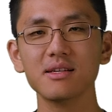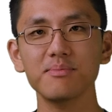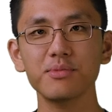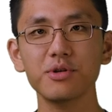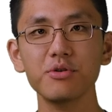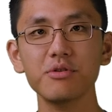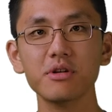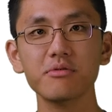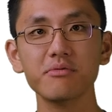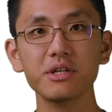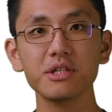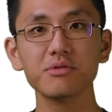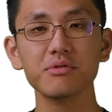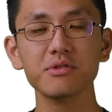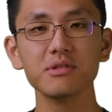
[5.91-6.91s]
computing
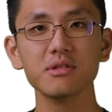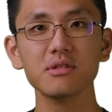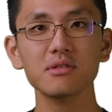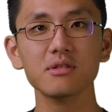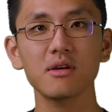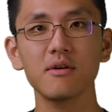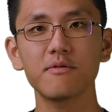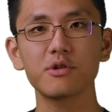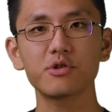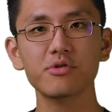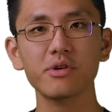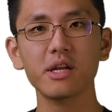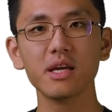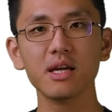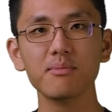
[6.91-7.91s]
resources for
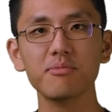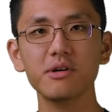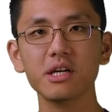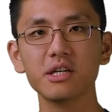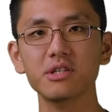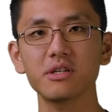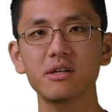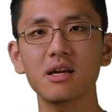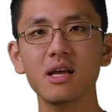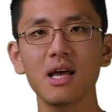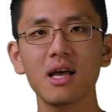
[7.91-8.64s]
training and prediction